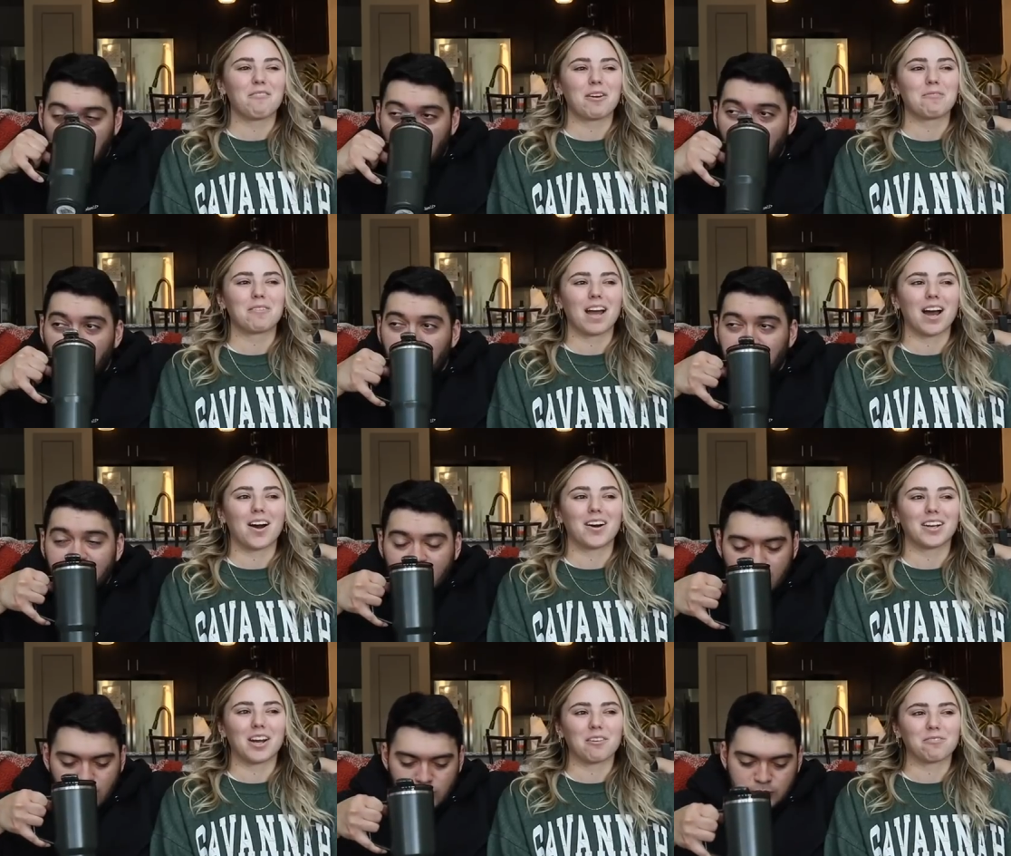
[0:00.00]
Speaker 1: then we went
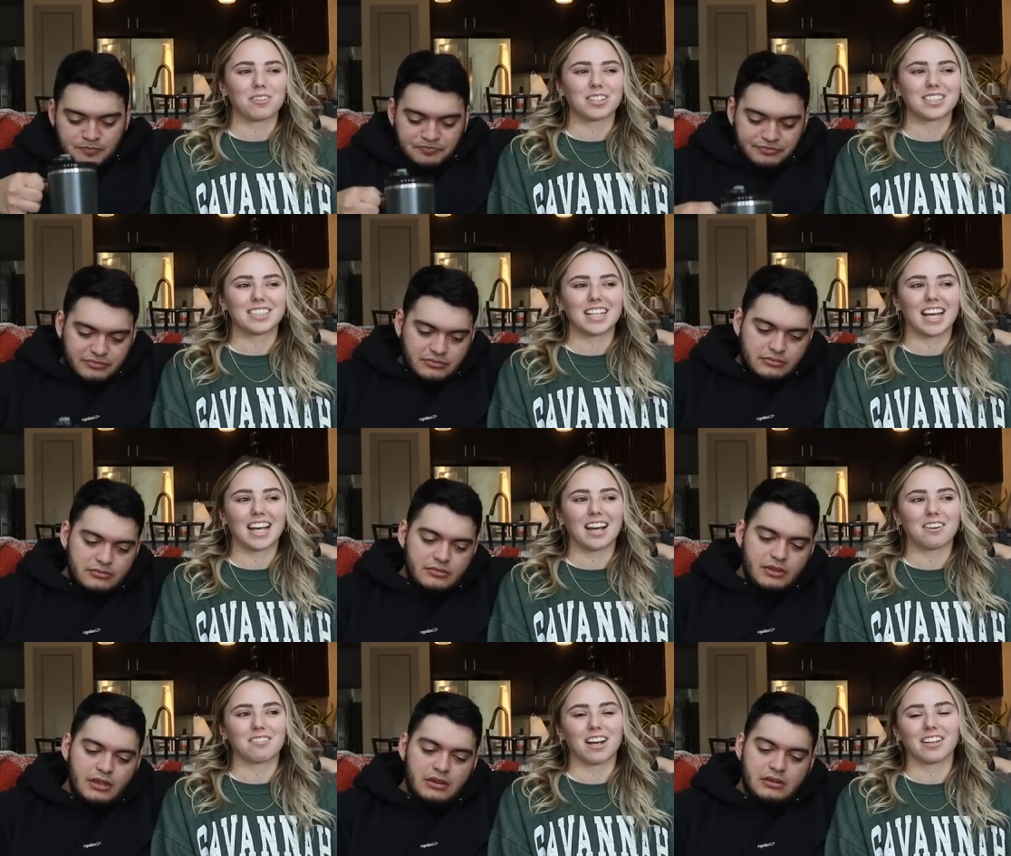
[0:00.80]
on our first
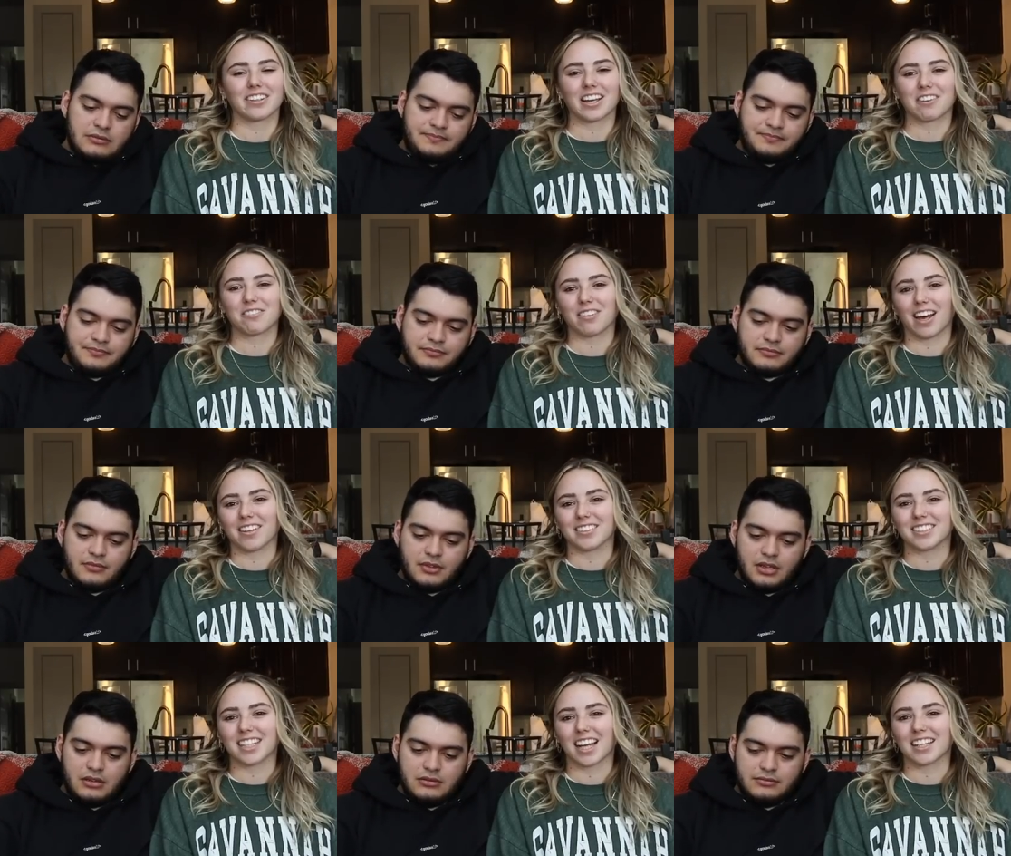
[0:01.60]
date around like
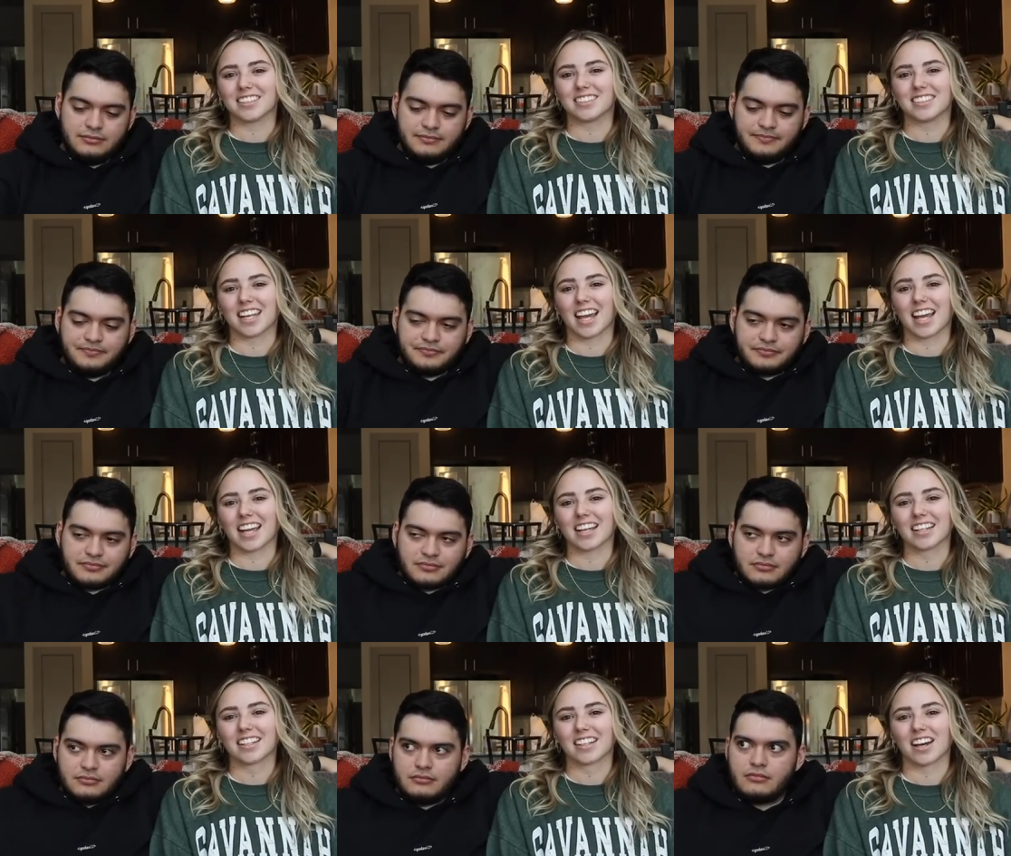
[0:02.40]
Valentine's Day
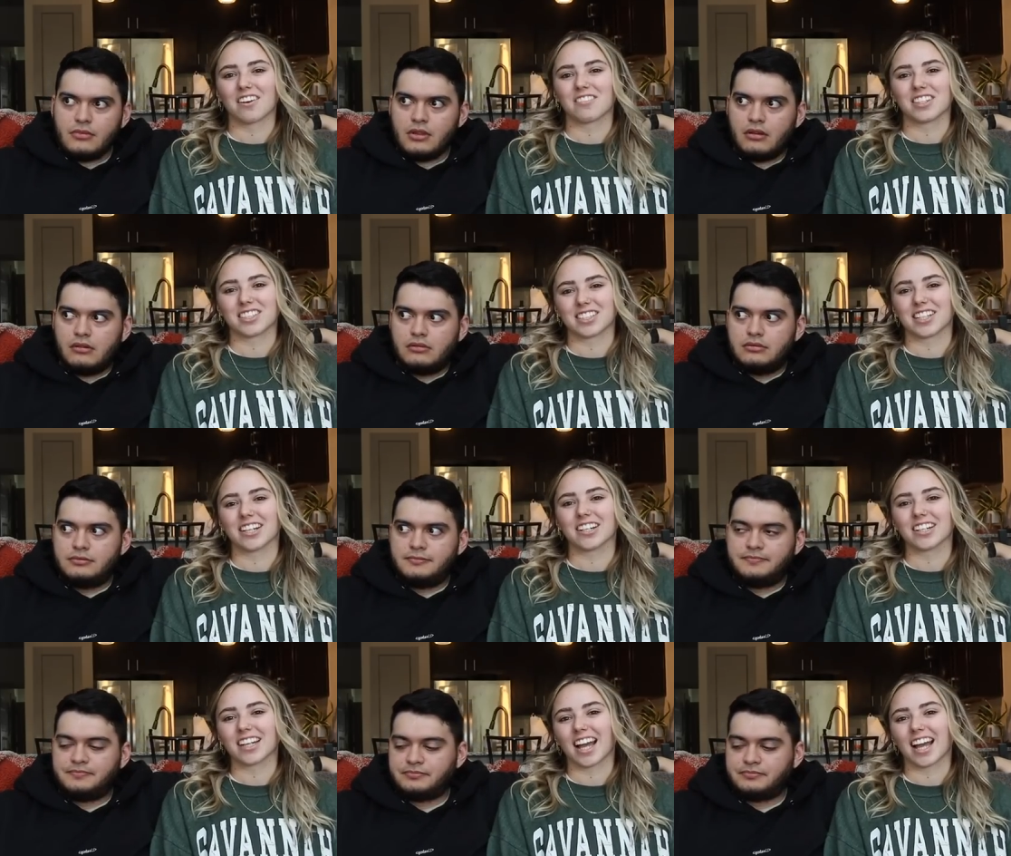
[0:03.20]
of this year,